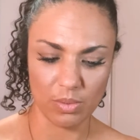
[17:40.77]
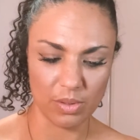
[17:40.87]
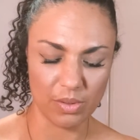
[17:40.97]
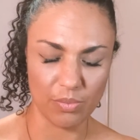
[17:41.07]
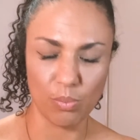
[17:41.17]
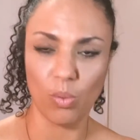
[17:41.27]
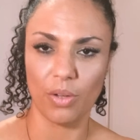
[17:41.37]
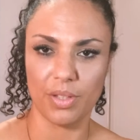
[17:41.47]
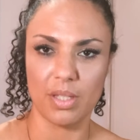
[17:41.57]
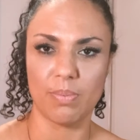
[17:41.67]

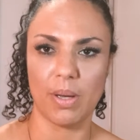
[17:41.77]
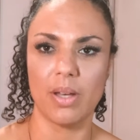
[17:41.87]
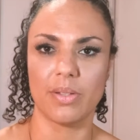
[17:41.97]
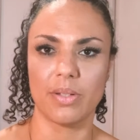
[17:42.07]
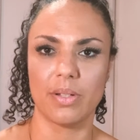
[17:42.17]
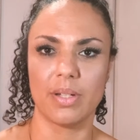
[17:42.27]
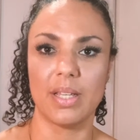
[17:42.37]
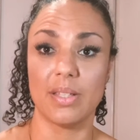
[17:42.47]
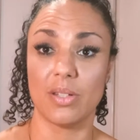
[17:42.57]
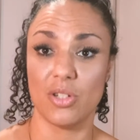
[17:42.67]
what this person
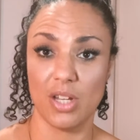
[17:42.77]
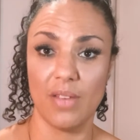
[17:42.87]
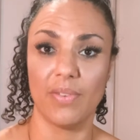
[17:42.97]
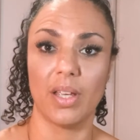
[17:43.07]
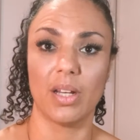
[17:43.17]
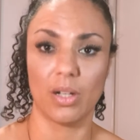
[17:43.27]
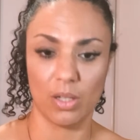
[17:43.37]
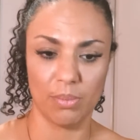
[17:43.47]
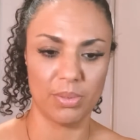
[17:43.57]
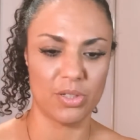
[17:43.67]
is achieving and
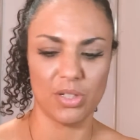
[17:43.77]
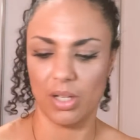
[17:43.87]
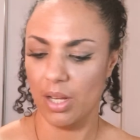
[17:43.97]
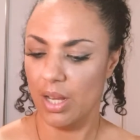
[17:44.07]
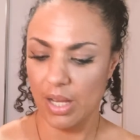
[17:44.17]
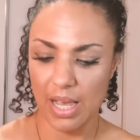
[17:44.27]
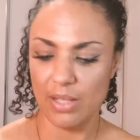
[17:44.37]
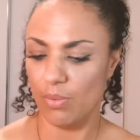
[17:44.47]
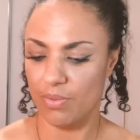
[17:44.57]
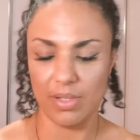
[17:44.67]
accomplishing.
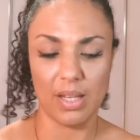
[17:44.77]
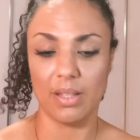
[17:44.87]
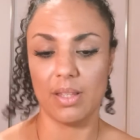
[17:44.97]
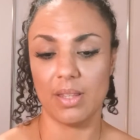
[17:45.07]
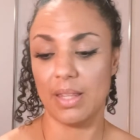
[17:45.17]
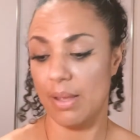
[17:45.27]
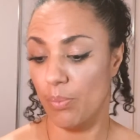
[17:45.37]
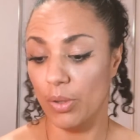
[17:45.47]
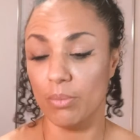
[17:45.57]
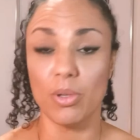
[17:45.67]
As we've seen, they
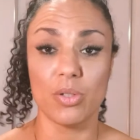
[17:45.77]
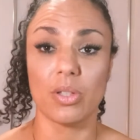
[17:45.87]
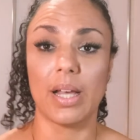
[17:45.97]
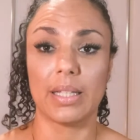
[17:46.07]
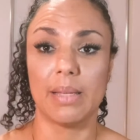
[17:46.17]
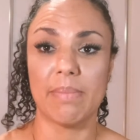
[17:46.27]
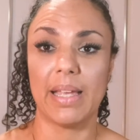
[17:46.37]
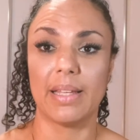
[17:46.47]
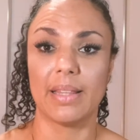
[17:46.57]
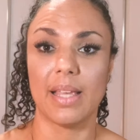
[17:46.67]
will most likely
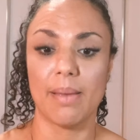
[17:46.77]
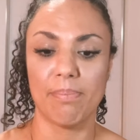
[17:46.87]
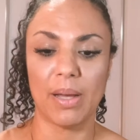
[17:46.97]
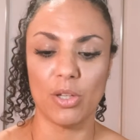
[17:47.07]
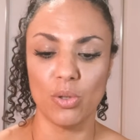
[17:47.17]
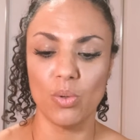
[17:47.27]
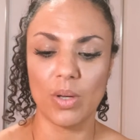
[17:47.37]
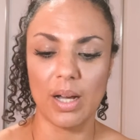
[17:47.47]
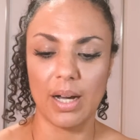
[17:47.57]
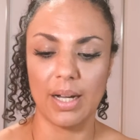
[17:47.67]
make it there, but you
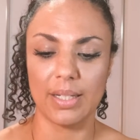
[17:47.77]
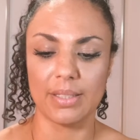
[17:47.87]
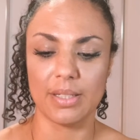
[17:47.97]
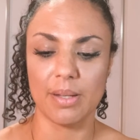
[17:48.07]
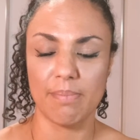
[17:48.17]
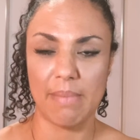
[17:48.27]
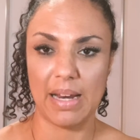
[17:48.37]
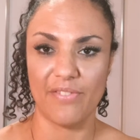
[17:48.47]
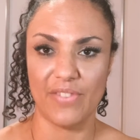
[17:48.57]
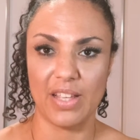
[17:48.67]
can't
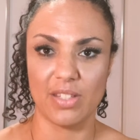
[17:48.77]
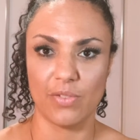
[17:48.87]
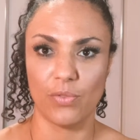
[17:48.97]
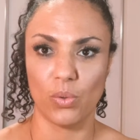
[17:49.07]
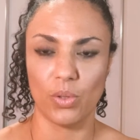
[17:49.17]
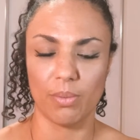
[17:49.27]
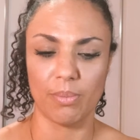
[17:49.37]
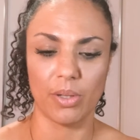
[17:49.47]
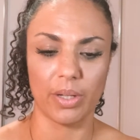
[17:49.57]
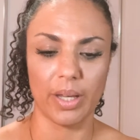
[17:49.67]
manifest for them,
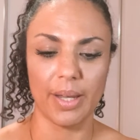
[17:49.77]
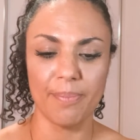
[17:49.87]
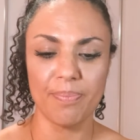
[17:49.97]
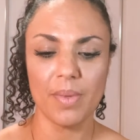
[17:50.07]
okay?